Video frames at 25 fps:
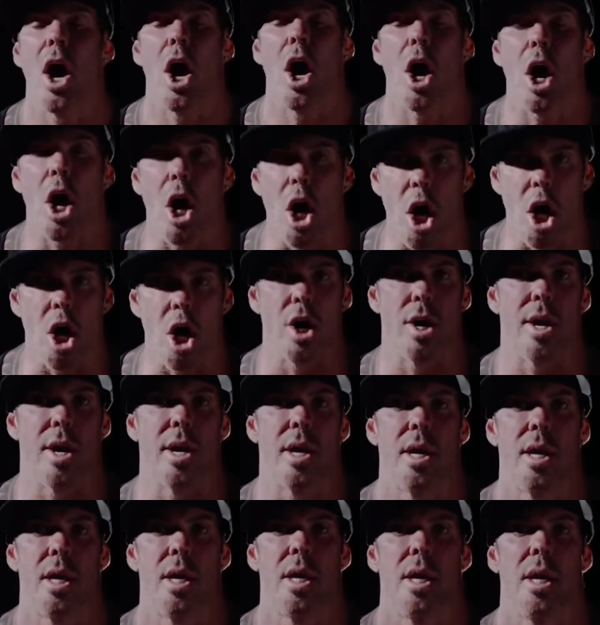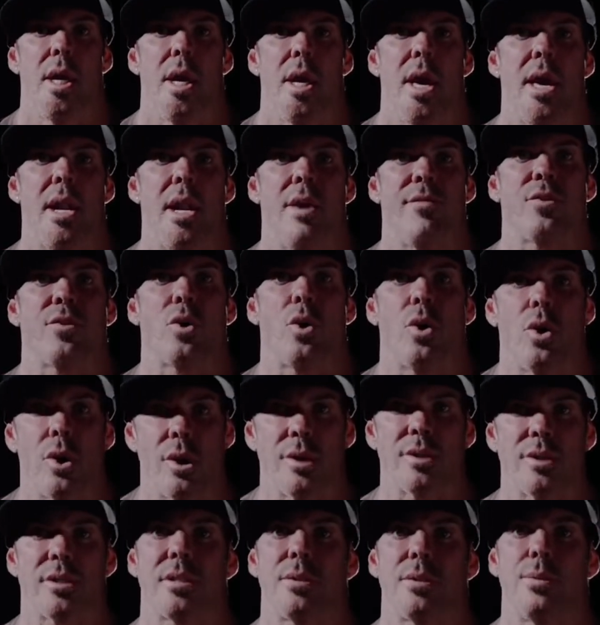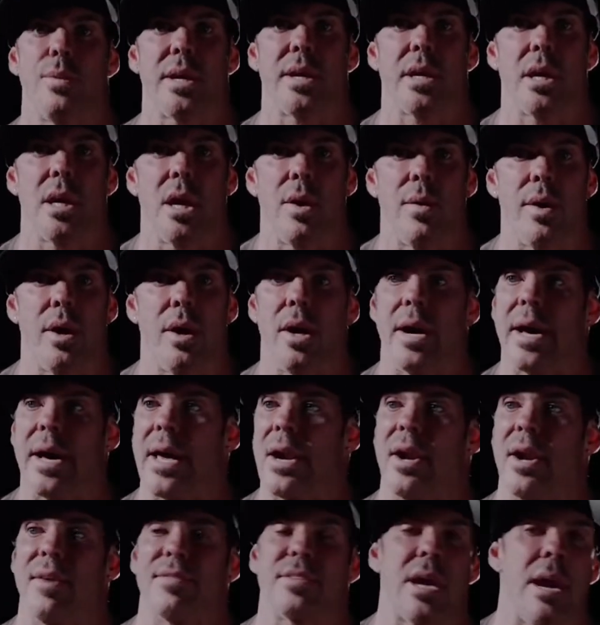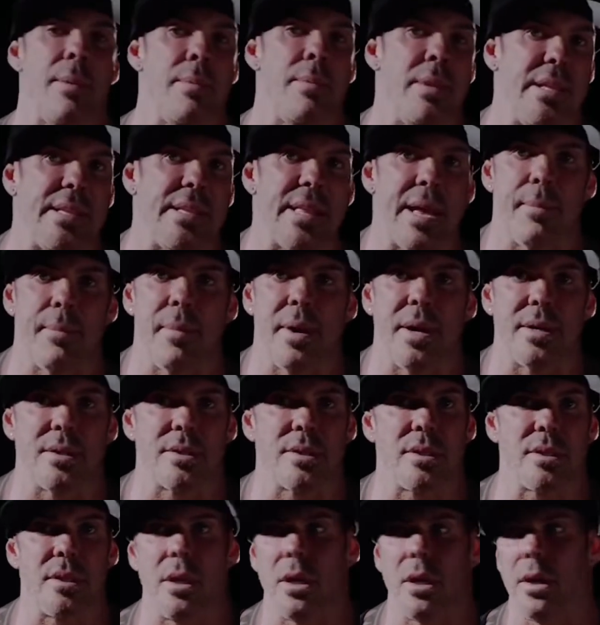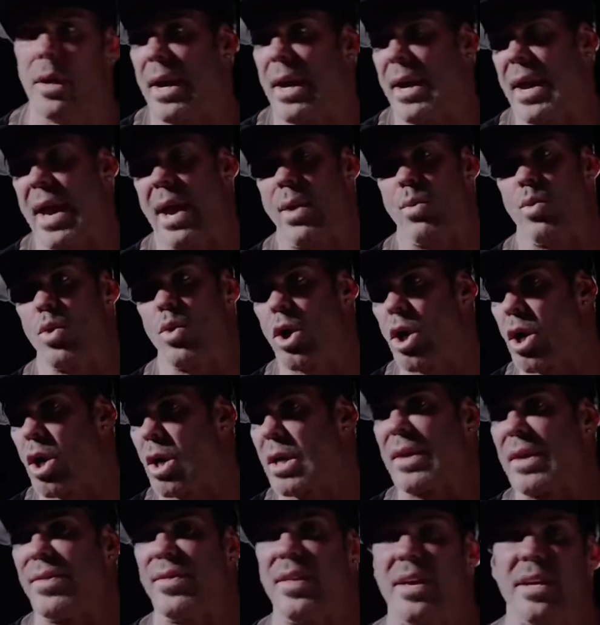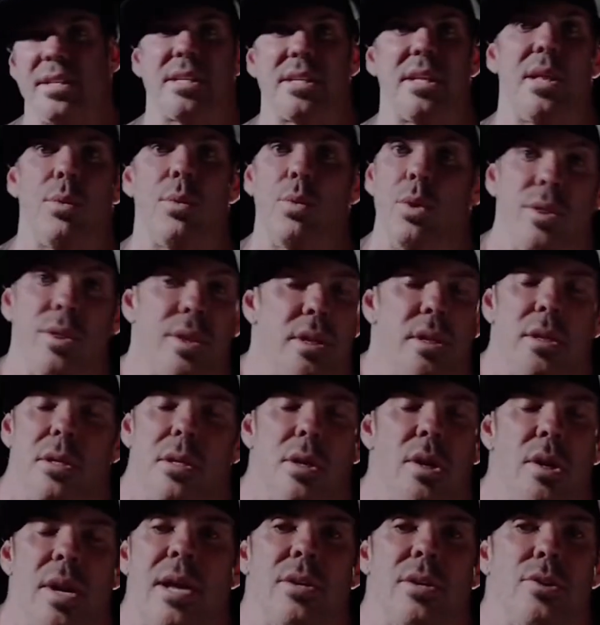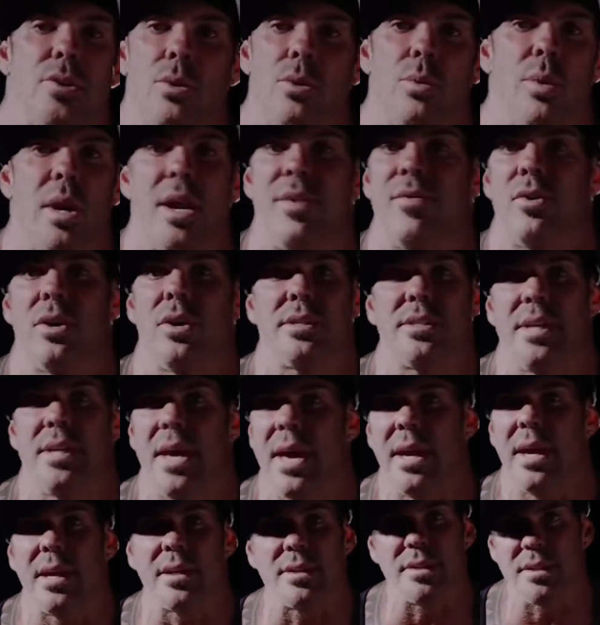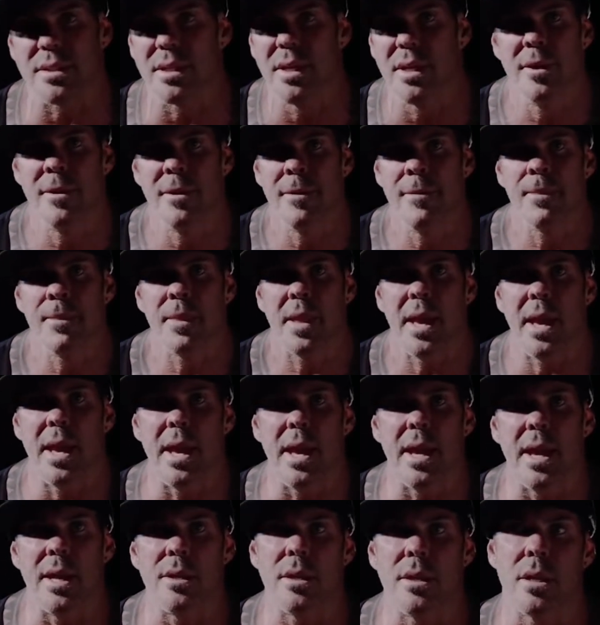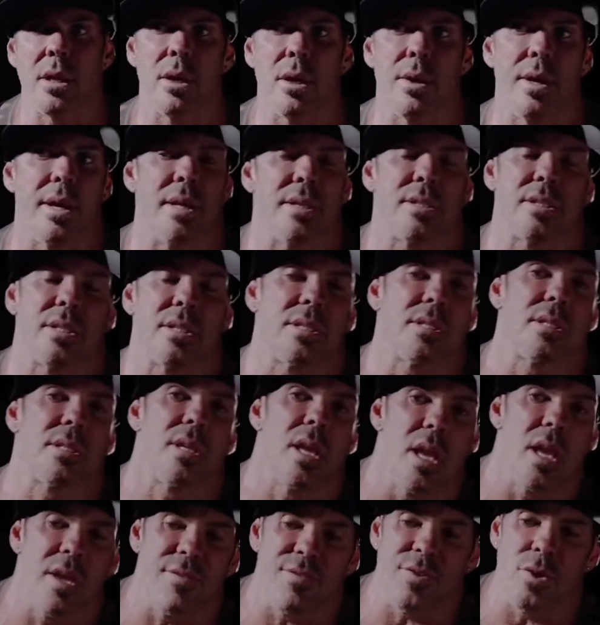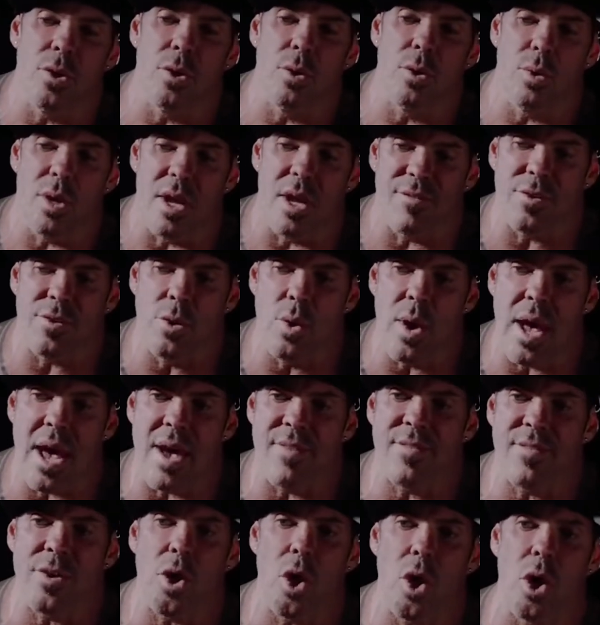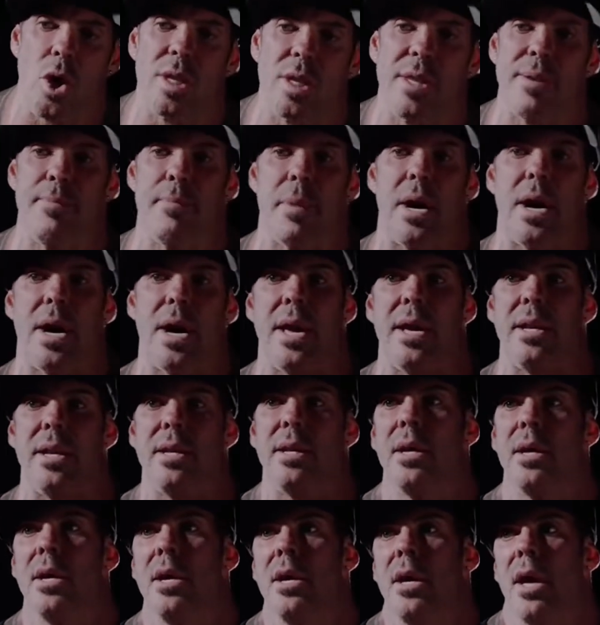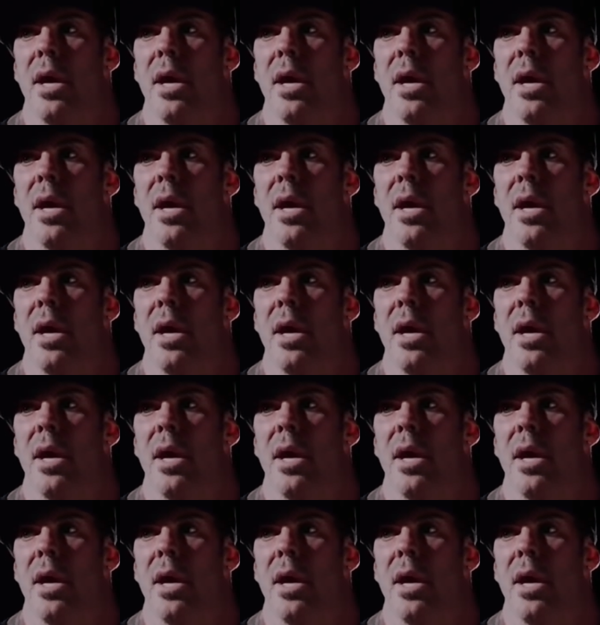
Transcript: hard. And of course, we can always, oh, I don't have time to eat that much. You know, I, I work and this, and then, well, then you're not doing whatever it takes. And you know, it's just if you if you have a goal in mind